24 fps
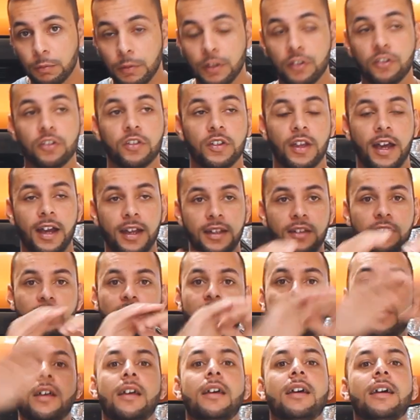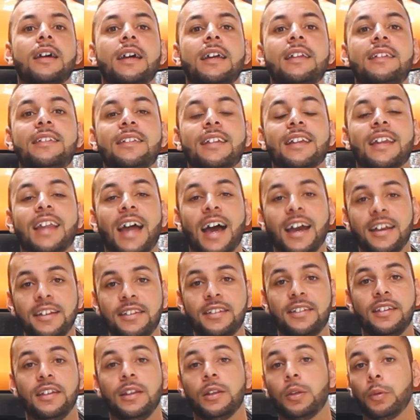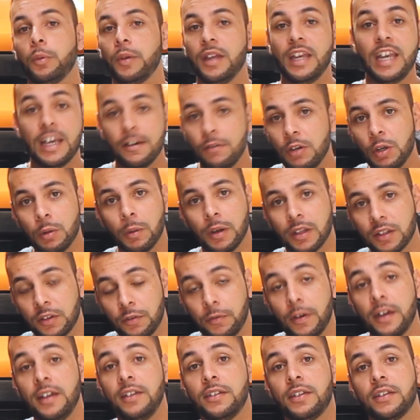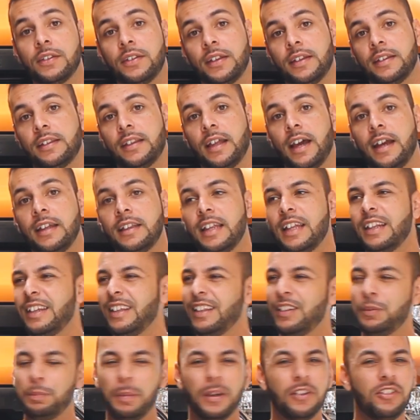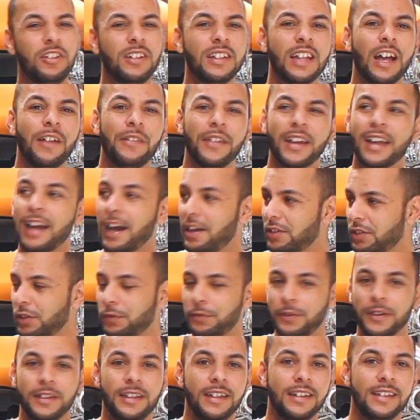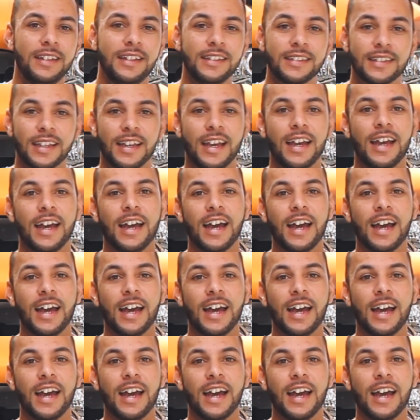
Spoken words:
which shines its lights into everyone's faces at night, and especially now the guys are fitting these